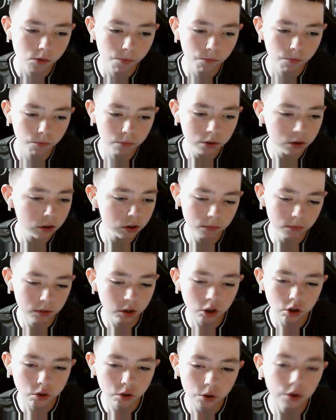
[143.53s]
We
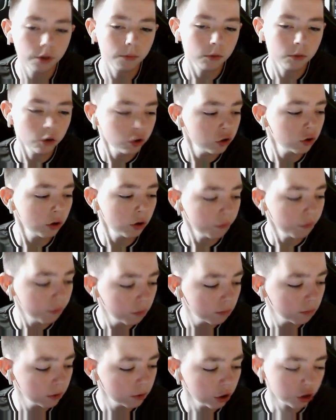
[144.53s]
just got to
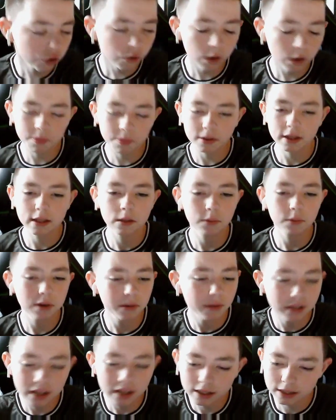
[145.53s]
play the way we
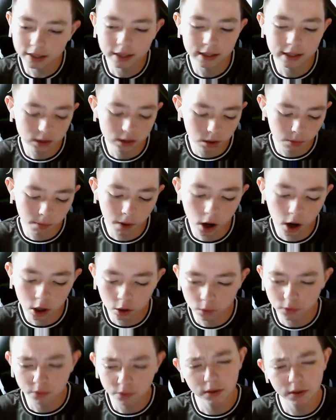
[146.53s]
did against Kilmarnock.
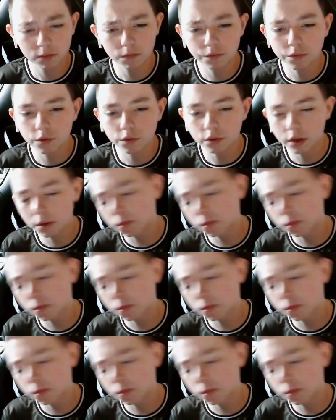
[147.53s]
We beat them 4-0.